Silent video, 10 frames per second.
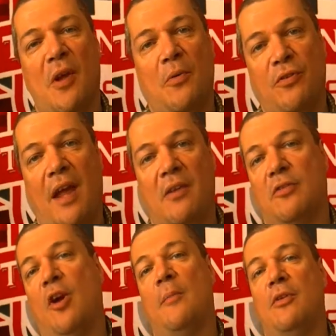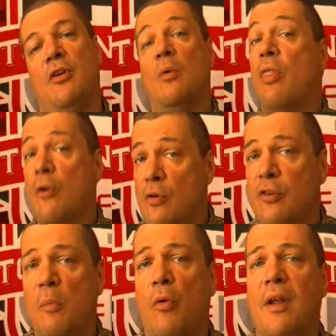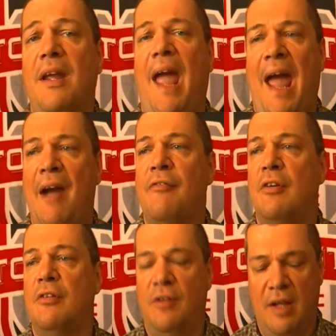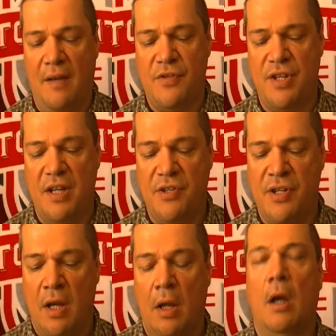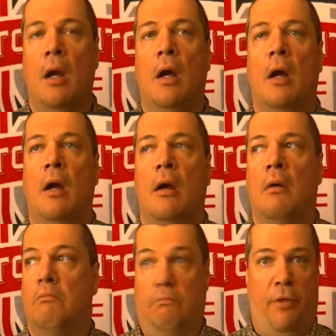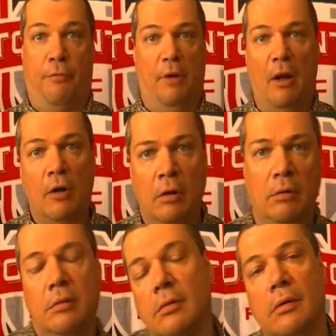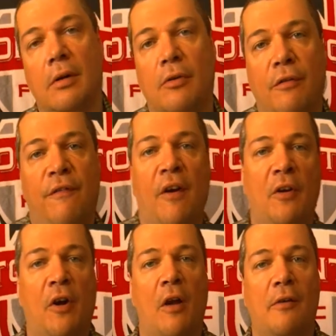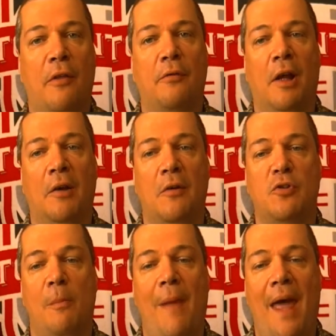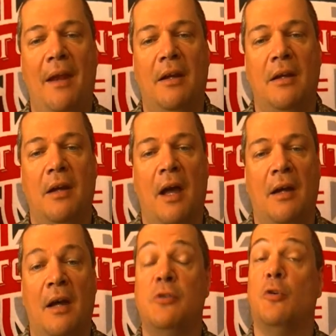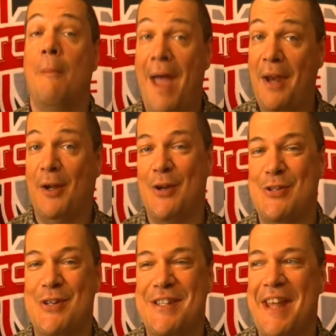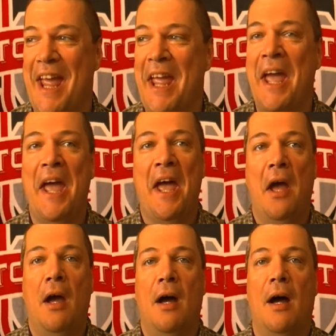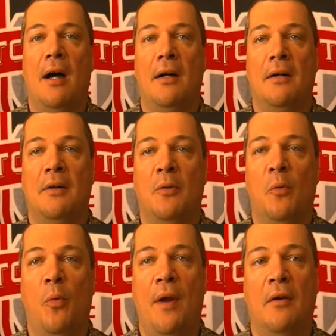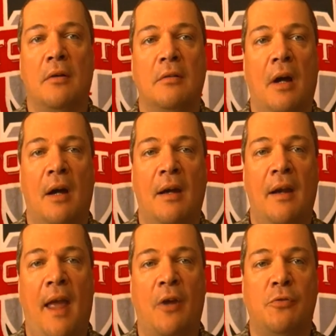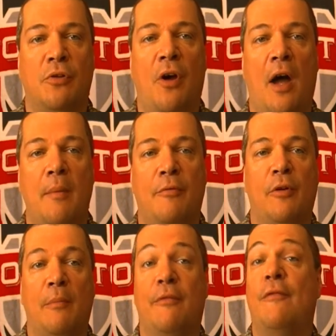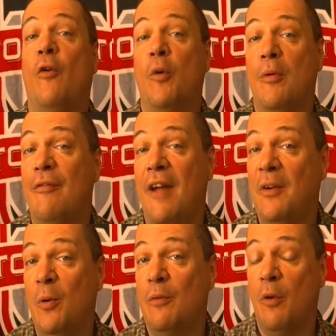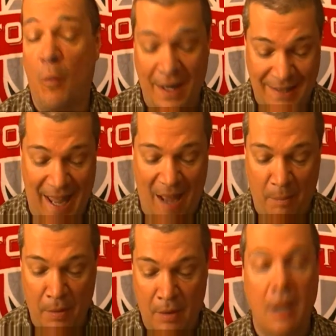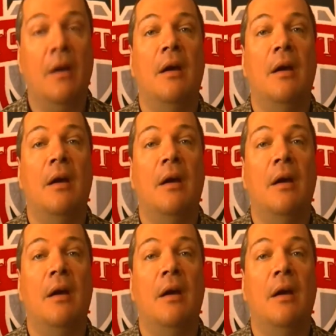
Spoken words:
the South Stands, coming to you Thursday morning after TFC's thriller. Is it fair to call it a thriller? A dramatic, I should say, winner in extra time from former Vancouver Whitecap